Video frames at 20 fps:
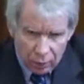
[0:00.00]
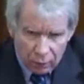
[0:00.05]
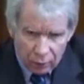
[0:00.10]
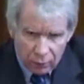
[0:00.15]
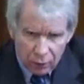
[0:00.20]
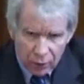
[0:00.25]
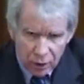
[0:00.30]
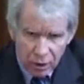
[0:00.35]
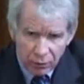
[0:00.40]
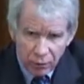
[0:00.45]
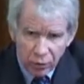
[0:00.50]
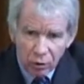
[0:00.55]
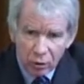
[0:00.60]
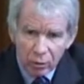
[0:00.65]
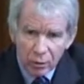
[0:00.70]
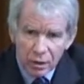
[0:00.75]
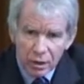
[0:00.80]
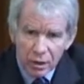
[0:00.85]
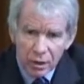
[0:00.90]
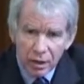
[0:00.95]
First of all,
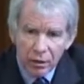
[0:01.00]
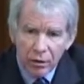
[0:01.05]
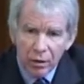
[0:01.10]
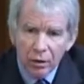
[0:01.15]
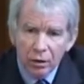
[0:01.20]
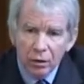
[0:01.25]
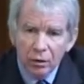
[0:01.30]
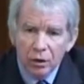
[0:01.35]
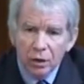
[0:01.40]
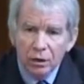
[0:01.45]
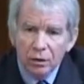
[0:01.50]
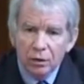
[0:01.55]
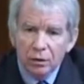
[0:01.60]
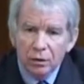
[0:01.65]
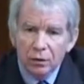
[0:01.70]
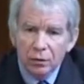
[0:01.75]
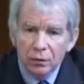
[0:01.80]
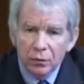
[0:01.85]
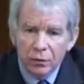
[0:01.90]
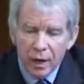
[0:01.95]
materials
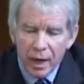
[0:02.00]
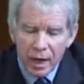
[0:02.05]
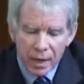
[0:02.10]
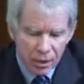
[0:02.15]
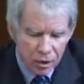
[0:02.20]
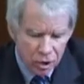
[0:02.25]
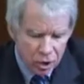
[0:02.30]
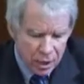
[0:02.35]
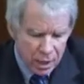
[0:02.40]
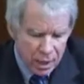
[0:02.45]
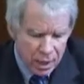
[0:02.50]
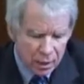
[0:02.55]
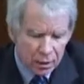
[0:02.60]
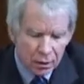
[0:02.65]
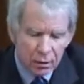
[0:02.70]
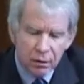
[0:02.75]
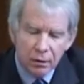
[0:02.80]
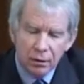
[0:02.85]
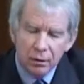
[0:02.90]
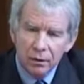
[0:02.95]
for energy.
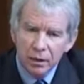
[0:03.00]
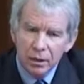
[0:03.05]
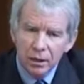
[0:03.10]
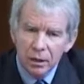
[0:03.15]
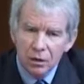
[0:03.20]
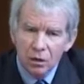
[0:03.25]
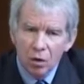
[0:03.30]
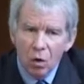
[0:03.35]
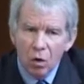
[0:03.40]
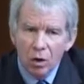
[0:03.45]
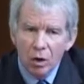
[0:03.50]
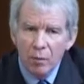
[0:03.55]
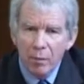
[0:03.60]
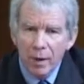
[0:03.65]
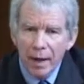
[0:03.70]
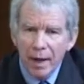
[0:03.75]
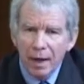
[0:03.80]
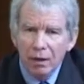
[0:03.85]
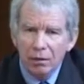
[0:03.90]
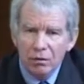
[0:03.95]
This is all
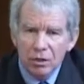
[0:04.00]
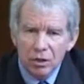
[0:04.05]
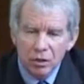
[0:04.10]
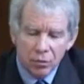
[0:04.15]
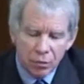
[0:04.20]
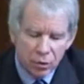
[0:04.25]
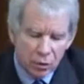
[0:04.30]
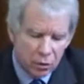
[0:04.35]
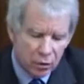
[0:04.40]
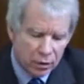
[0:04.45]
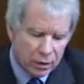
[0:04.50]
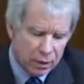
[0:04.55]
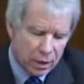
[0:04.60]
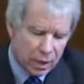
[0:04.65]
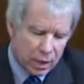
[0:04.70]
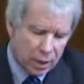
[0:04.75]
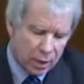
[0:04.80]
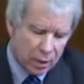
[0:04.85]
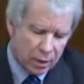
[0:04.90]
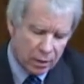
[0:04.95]
about
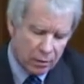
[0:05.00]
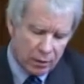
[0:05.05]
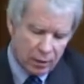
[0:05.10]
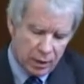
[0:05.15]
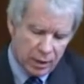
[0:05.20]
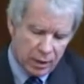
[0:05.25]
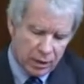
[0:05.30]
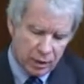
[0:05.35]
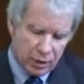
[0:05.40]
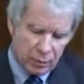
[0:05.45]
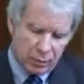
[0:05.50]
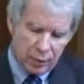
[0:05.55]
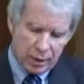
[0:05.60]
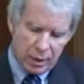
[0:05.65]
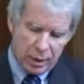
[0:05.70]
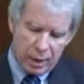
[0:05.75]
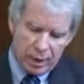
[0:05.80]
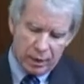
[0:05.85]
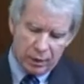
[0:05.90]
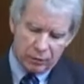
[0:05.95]
supporting the
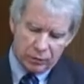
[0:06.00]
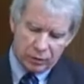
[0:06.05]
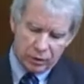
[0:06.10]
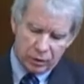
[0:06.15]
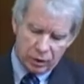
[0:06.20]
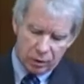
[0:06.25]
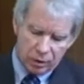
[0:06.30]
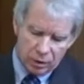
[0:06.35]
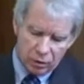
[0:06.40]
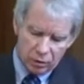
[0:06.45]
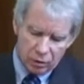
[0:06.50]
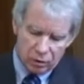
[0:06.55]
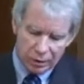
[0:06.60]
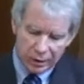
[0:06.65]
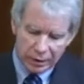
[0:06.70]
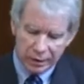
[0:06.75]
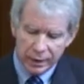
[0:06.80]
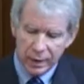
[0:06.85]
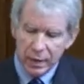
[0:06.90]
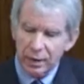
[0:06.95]
supply of secure,
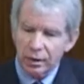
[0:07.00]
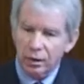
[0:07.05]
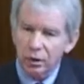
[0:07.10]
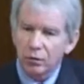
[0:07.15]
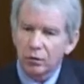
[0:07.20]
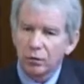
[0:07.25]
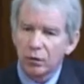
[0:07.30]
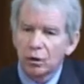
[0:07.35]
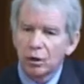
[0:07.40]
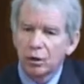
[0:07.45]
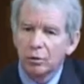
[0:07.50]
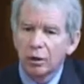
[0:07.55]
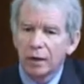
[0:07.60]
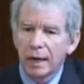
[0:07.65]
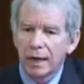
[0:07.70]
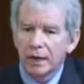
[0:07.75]
clean and affordable